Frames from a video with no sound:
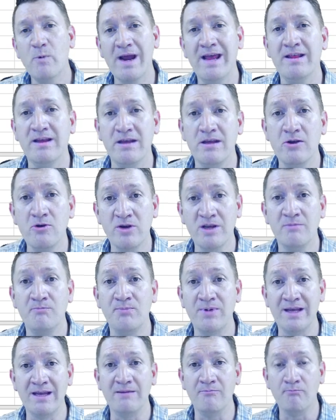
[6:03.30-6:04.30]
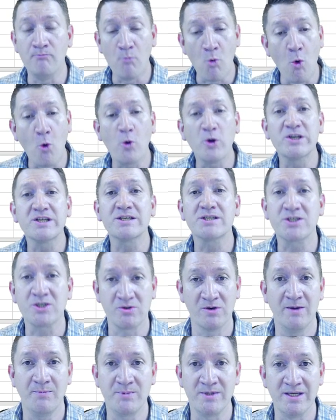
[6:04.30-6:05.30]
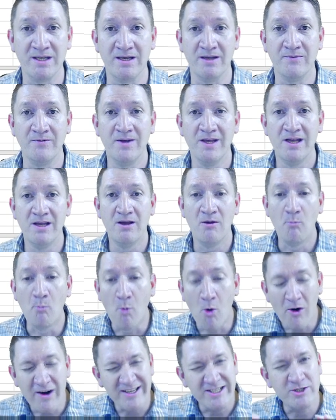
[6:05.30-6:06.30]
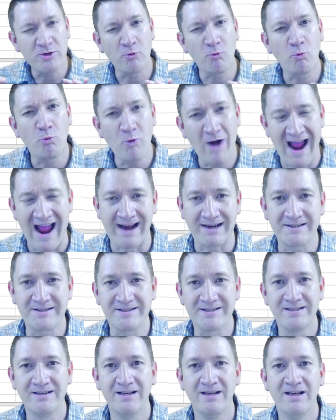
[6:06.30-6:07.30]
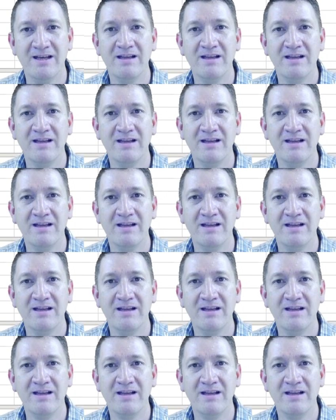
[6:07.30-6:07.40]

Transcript: way that you can be more descriptive, more direct,